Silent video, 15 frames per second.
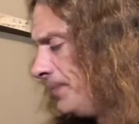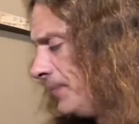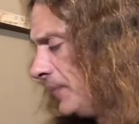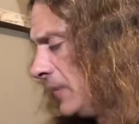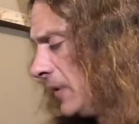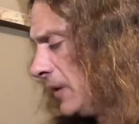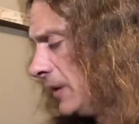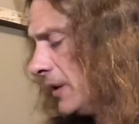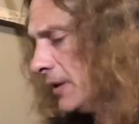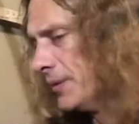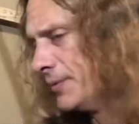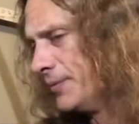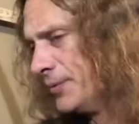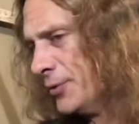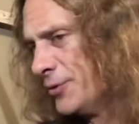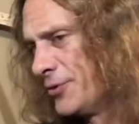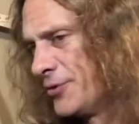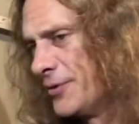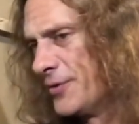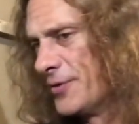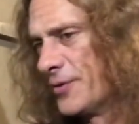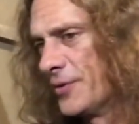
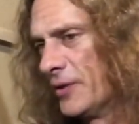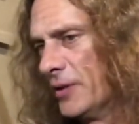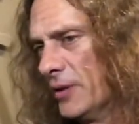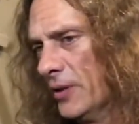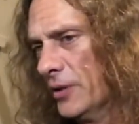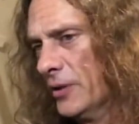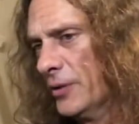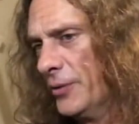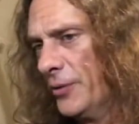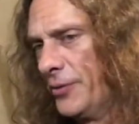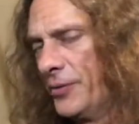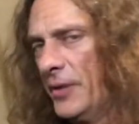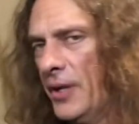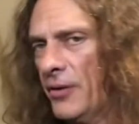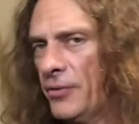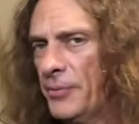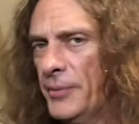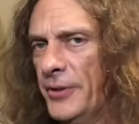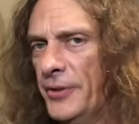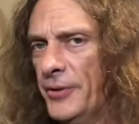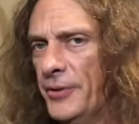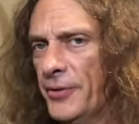Fuchi's a little loose now for
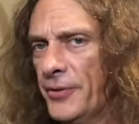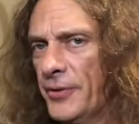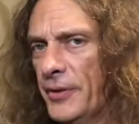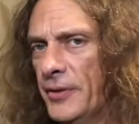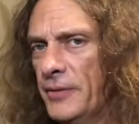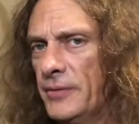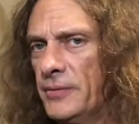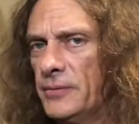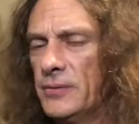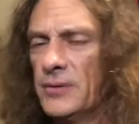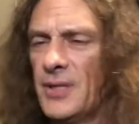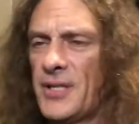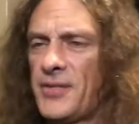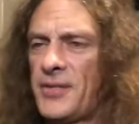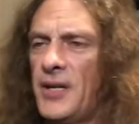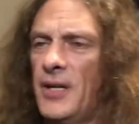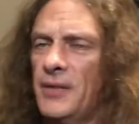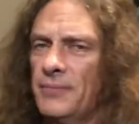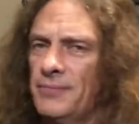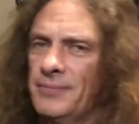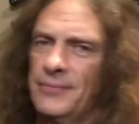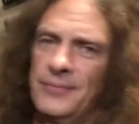me using it. That's not
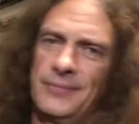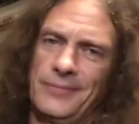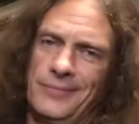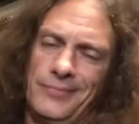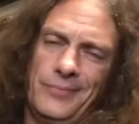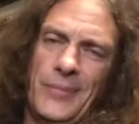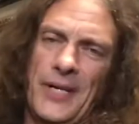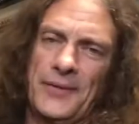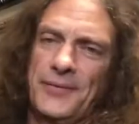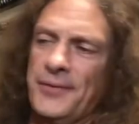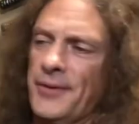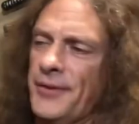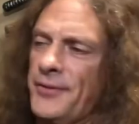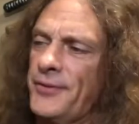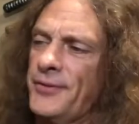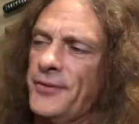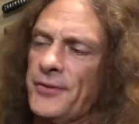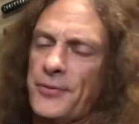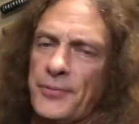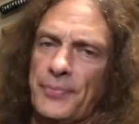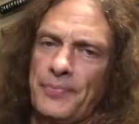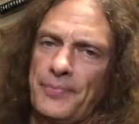a bad fix.
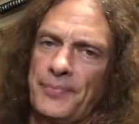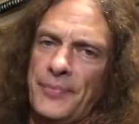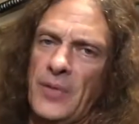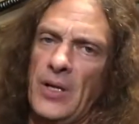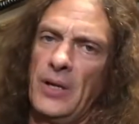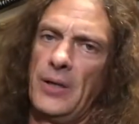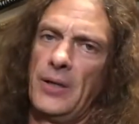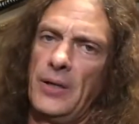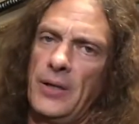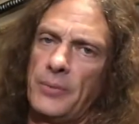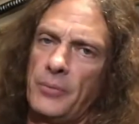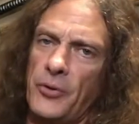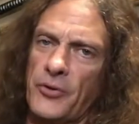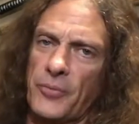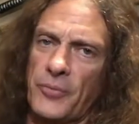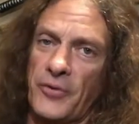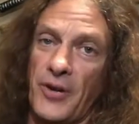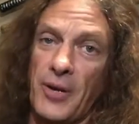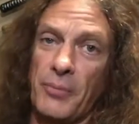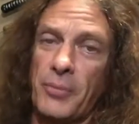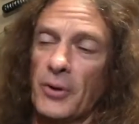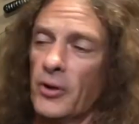Just put some
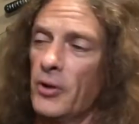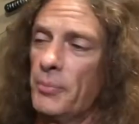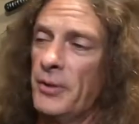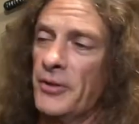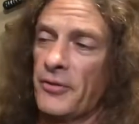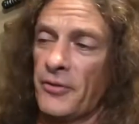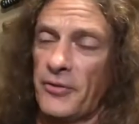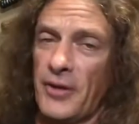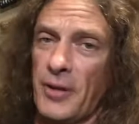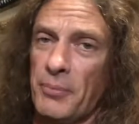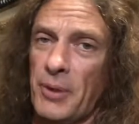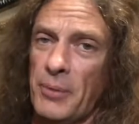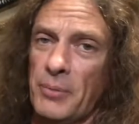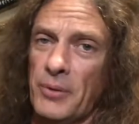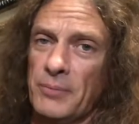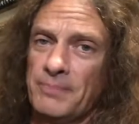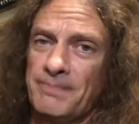a little piece of sandpaper